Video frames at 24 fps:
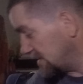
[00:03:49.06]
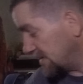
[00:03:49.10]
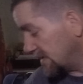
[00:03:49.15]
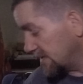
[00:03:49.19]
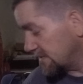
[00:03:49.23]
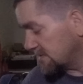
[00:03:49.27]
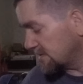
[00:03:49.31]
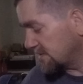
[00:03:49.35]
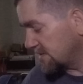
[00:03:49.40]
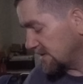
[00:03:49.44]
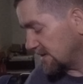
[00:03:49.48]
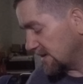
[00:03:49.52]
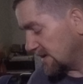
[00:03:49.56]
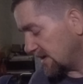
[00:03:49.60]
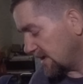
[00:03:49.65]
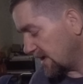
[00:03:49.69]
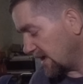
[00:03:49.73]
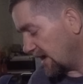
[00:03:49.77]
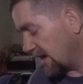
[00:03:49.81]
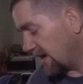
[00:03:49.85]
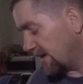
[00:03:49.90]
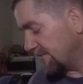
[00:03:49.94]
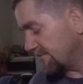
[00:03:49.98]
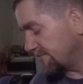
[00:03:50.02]
another thing I
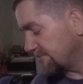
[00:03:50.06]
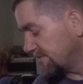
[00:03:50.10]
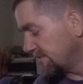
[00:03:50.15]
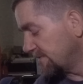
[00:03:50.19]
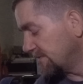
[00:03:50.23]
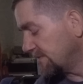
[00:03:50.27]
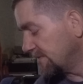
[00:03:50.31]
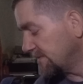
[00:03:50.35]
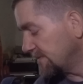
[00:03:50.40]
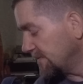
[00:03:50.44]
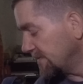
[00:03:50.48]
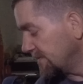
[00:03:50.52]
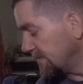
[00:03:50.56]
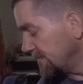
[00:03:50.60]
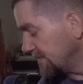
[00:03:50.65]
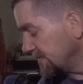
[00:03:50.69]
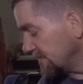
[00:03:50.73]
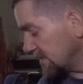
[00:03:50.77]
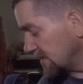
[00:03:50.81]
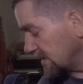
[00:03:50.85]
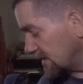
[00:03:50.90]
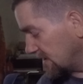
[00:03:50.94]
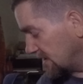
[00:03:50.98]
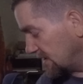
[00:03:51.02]
have
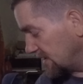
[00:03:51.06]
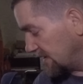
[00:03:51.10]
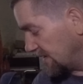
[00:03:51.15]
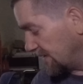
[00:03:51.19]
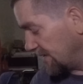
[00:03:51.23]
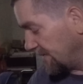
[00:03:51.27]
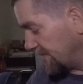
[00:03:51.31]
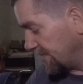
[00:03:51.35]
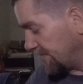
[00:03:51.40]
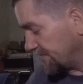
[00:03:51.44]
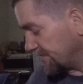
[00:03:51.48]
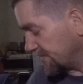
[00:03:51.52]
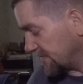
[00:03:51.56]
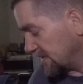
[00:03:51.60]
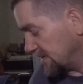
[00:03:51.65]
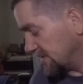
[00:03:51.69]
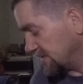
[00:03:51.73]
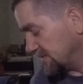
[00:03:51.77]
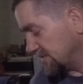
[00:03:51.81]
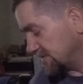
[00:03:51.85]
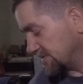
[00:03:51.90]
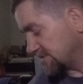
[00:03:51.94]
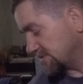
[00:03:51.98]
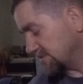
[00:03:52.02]
um,
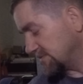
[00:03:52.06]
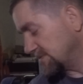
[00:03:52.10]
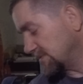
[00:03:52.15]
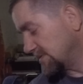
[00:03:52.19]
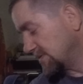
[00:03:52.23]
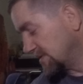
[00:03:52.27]
is